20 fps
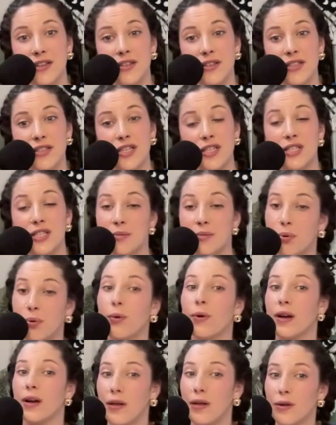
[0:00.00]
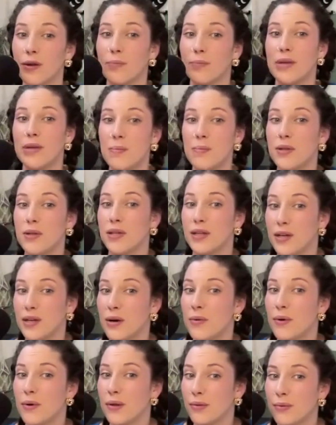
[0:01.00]
to support other people in
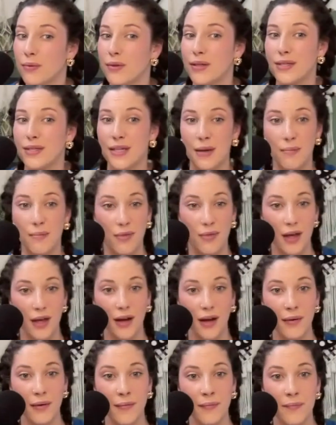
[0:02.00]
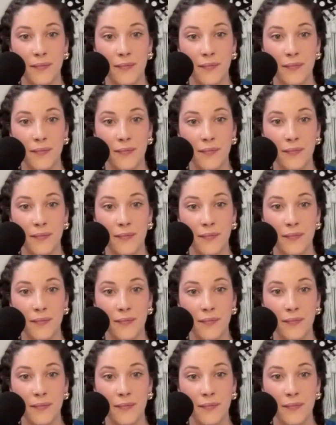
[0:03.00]
going through the same thing.